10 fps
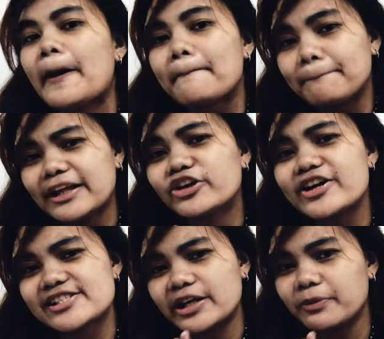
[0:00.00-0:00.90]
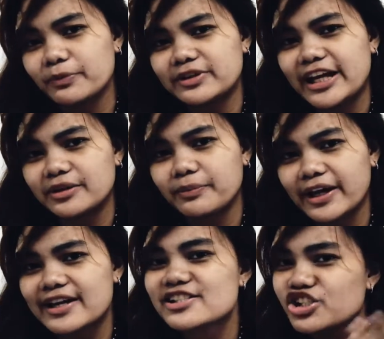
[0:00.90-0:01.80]
Bitcoins can be obtained
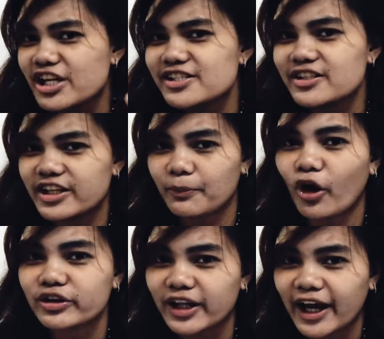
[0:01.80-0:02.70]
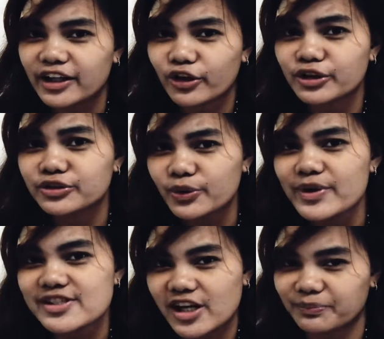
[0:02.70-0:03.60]
by exchanging them online or
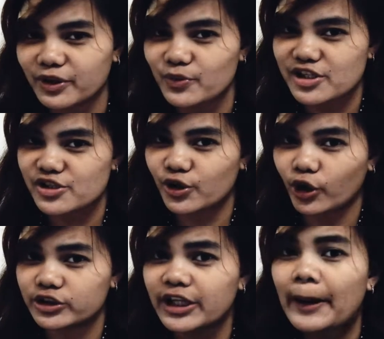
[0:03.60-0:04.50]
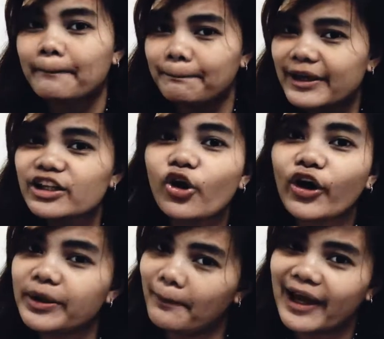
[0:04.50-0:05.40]
doing something which is called
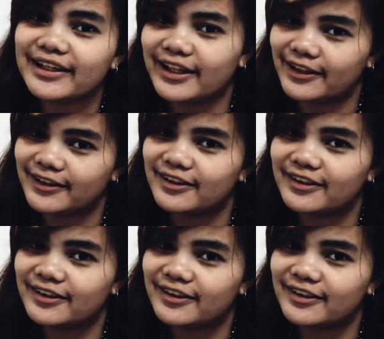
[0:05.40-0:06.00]
Bitcoin mining.